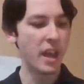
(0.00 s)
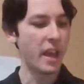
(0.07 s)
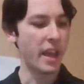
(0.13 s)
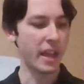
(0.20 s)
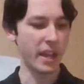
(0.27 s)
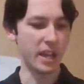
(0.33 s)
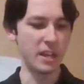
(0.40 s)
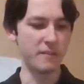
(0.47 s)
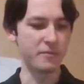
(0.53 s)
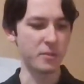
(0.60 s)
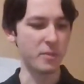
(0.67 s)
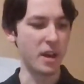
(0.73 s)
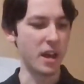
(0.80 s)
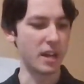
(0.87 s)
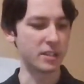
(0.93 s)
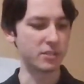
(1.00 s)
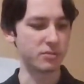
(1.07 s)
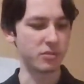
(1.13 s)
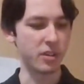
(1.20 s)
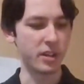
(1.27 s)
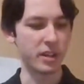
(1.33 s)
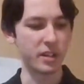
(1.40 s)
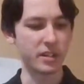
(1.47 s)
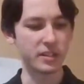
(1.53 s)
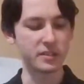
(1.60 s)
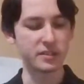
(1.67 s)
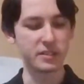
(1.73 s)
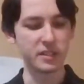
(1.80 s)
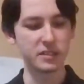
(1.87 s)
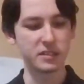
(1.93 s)
Aid from Hatra
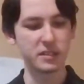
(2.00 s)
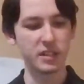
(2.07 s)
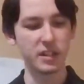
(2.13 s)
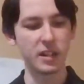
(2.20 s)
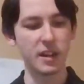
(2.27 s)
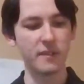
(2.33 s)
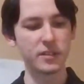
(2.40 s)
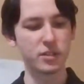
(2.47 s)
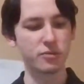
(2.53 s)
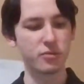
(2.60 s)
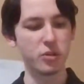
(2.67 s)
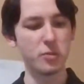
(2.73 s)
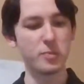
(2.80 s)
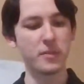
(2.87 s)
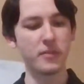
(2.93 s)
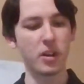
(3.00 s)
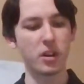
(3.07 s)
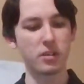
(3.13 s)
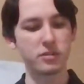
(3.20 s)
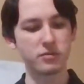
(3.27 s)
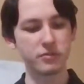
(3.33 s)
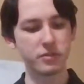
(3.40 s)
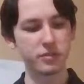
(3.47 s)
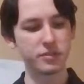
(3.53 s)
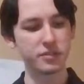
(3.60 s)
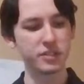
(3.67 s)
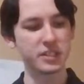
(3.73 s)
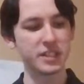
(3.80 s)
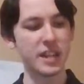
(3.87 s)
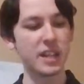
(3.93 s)
consisted of a troop of
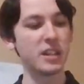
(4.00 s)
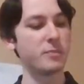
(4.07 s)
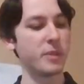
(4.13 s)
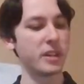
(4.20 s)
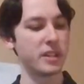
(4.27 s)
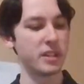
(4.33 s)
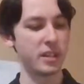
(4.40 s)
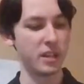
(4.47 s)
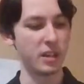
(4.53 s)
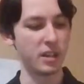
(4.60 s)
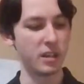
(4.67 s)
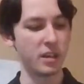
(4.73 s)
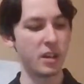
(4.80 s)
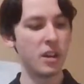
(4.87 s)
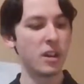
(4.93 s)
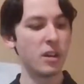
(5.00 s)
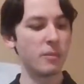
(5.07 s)
archers sent by King